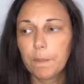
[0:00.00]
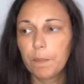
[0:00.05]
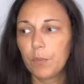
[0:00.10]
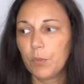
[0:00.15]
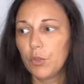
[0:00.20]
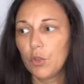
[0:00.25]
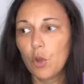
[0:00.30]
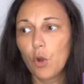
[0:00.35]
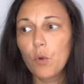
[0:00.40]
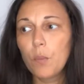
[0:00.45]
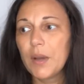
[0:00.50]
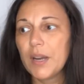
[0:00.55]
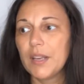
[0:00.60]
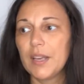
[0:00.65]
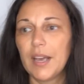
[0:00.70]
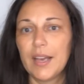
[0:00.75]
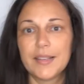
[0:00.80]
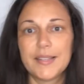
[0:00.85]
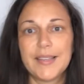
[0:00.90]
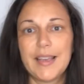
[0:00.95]
nobody
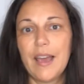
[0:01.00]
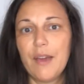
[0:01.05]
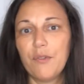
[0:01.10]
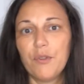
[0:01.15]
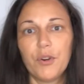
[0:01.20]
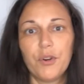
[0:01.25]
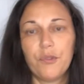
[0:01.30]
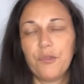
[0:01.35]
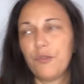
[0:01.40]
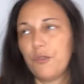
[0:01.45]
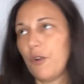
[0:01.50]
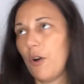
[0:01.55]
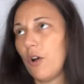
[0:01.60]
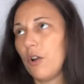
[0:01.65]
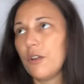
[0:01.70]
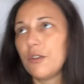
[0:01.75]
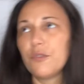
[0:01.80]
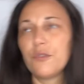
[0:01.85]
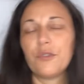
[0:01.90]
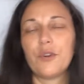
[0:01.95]
has ever
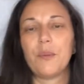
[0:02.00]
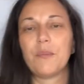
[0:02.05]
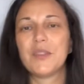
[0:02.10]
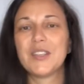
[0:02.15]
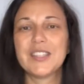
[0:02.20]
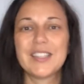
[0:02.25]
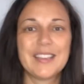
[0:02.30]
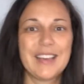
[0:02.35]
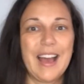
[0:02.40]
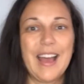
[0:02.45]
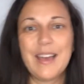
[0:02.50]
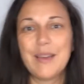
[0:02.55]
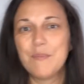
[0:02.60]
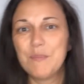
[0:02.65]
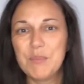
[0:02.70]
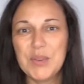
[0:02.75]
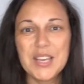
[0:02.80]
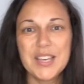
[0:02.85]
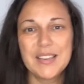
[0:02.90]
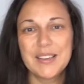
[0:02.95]
fallen from the sky
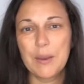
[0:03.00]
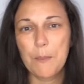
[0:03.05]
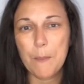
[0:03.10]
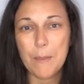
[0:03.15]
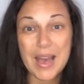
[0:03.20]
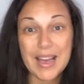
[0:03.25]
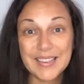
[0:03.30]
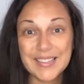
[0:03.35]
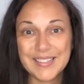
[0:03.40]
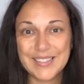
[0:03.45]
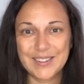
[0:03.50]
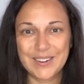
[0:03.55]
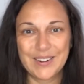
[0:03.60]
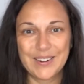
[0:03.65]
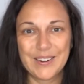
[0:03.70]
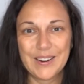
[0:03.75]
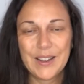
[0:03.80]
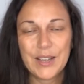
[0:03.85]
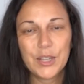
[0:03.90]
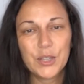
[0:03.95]
being a master